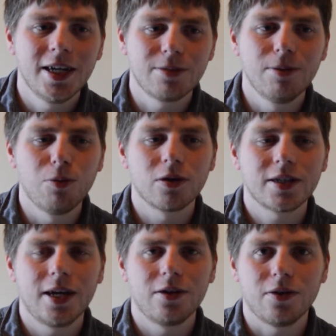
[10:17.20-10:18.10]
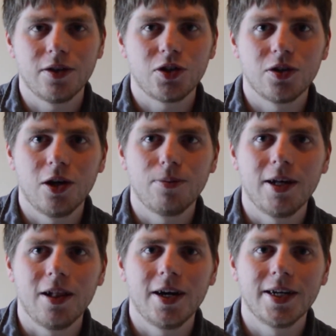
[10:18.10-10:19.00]
been more centered on the
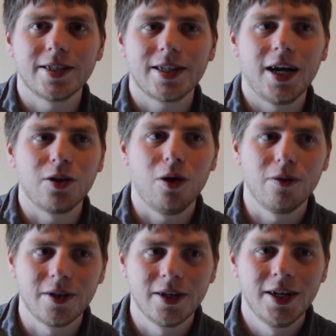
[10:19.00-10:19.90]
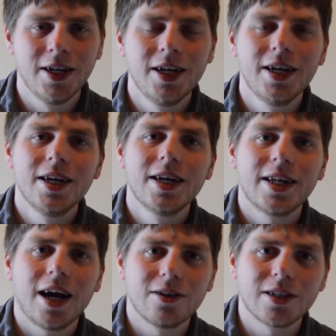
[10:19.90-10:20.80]
Shinobi Alliance than on
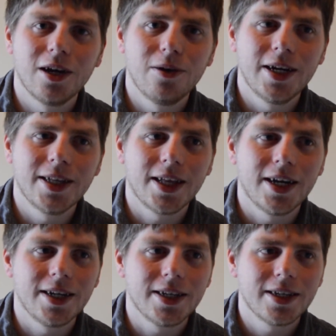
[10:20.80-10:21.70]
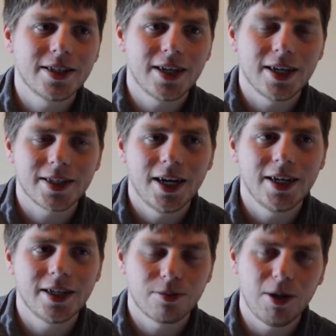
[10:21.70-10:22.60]
Naruto and
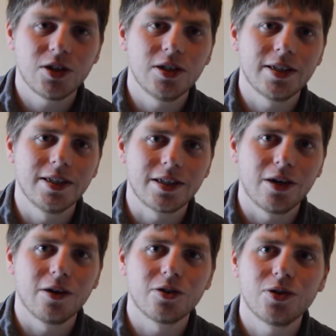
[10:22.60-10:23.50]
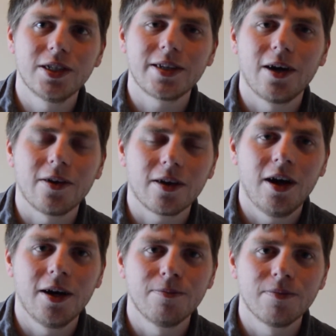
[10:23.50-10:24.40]
Sasuke, especially since the God Tree's
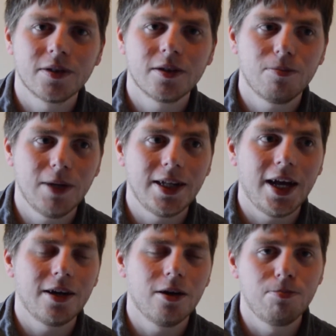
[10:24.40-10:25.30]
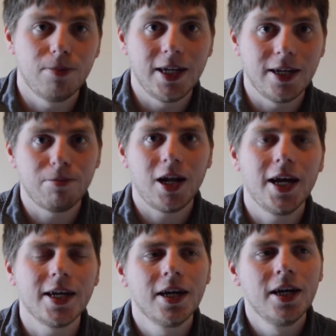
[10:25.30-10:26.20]
been in
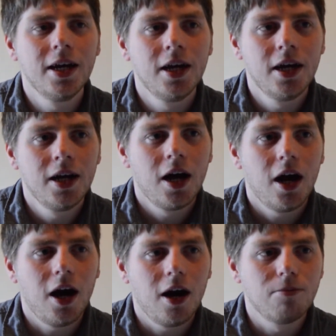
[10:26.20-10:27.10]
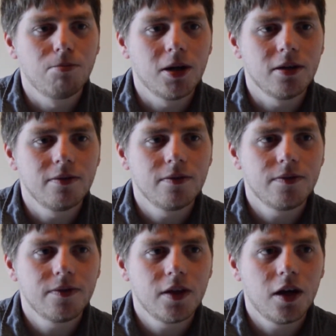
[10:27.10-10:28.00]
play. But
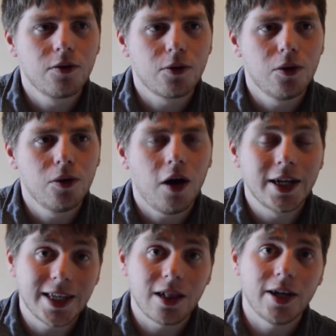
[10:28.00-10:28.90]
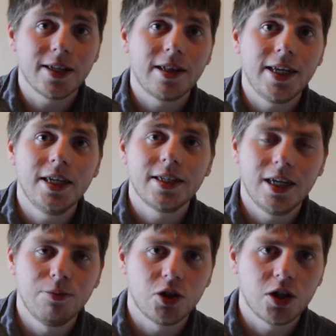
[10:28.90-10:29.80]
overall, I did like the
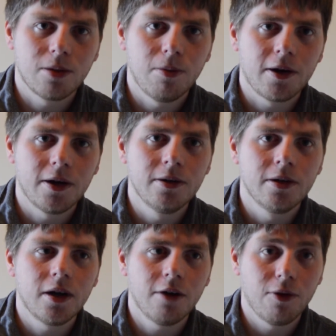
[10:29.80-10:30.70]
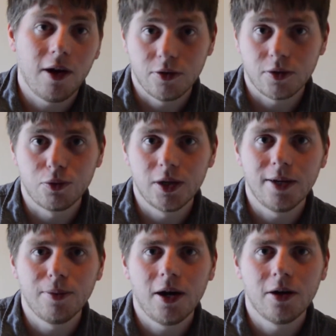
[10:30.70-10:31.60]
scene with Shikamaru. I thought it was a
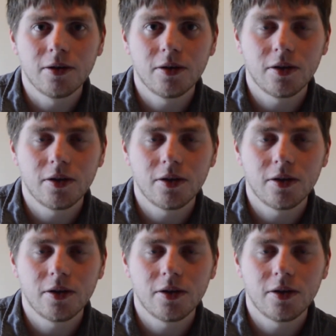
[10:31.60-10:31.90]
really well